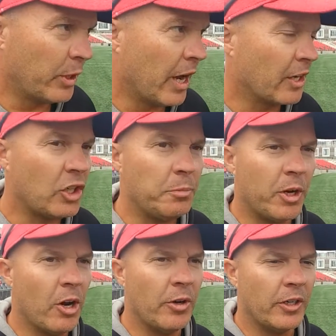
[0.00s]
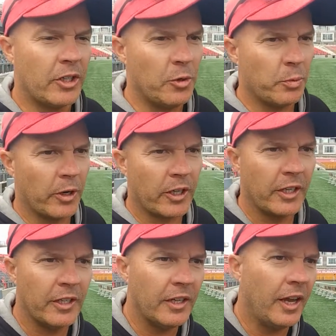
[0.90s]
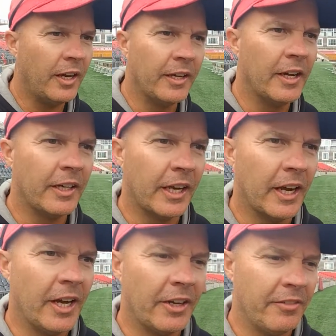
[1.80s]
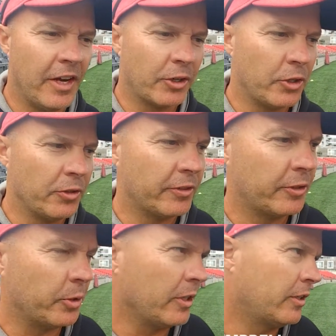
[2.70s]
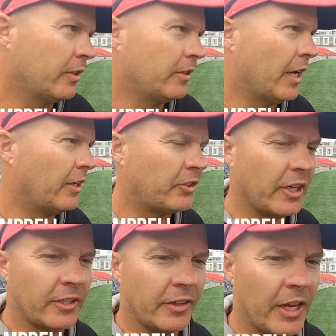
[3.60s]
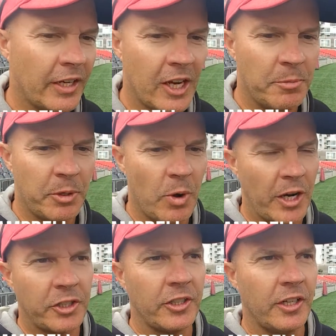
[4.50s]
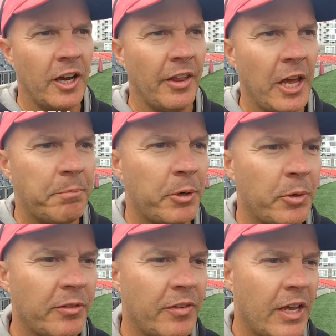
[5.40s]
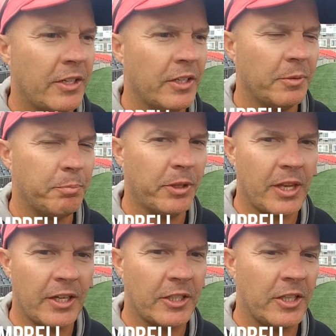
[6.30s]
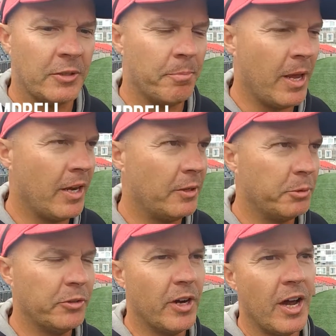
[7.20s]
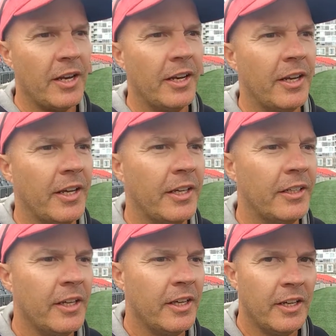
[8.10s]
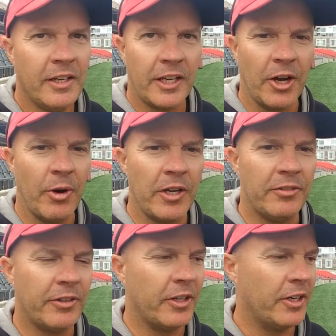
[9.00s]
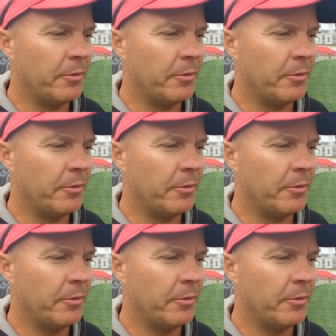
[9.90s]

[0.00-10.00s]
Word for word: we got to keep going and keep working and uh, get on to Vancouver. We dissected that game and watched it and all that, but we've had to put that to bed and move on and uh, get ready for